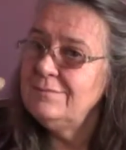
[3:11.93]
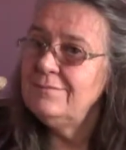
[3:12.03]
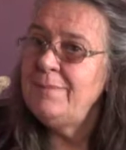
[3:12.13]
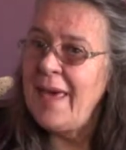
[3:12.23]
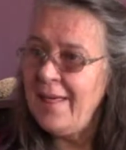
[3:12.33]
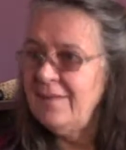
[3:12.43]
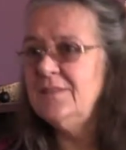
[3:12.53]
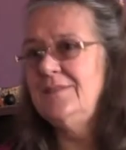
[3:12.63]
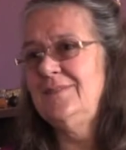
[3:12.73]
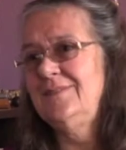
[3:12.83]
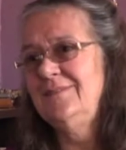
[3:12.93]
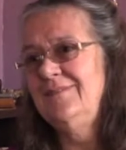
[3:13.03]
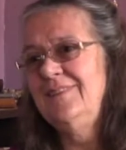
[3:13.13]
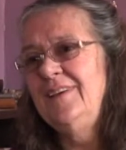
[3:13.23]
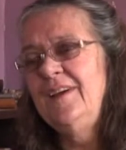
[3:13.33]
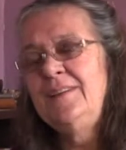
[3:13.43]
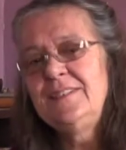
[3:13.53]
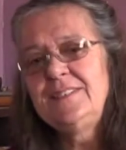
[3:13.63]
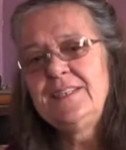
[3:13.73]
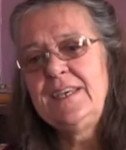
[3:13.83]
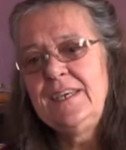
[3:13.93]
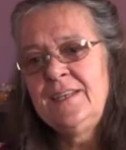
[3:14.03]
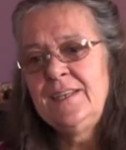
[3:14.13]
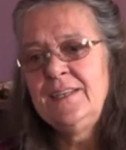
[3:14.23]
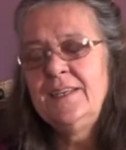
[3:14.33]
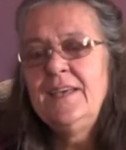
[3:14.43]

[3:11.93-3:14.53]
balance. Holistic healing